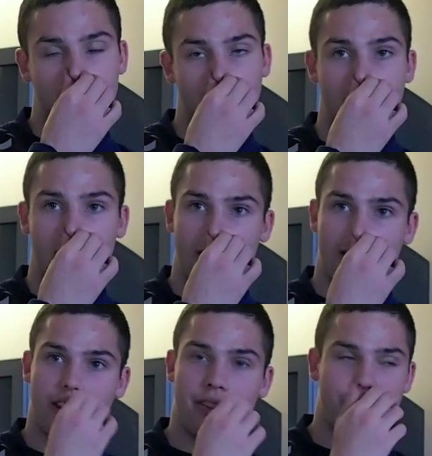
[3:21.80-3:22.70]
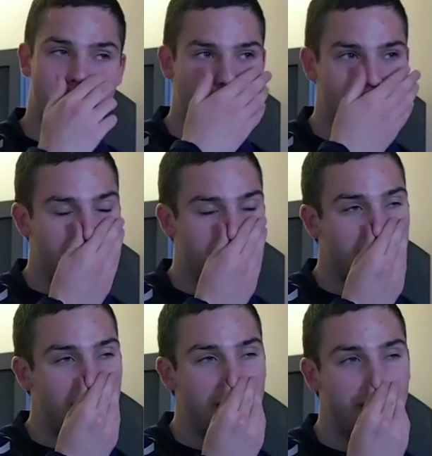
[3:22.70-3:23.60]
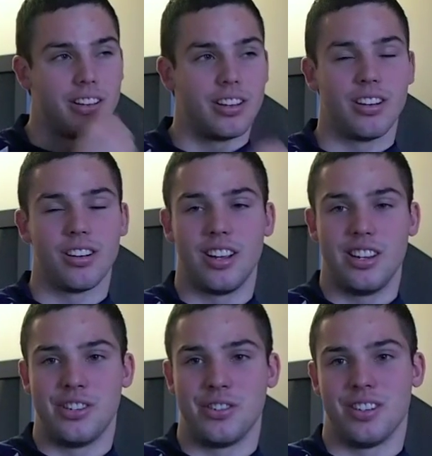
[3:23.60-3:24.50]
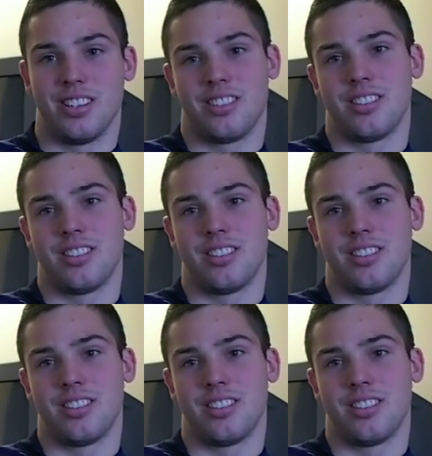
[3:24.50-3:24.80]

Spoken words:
Yeah, we've been hit with a lot of injuries,